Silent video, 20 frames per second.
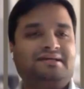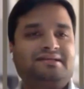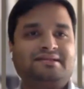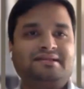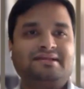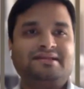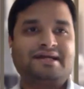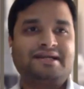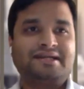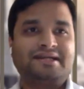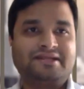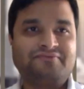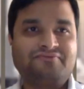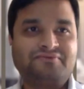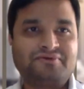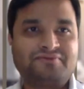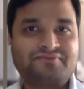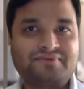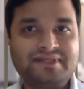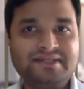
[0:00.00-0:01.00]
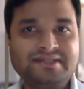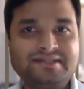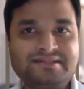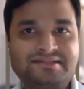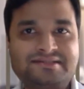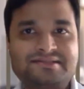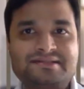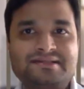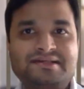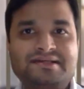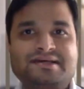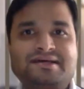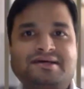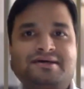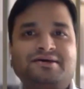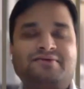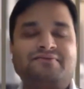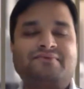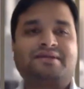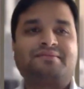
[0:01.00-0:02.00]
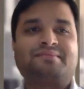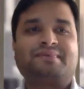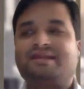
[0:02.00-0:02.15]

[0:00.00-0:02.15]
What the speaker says: in the 1950s, when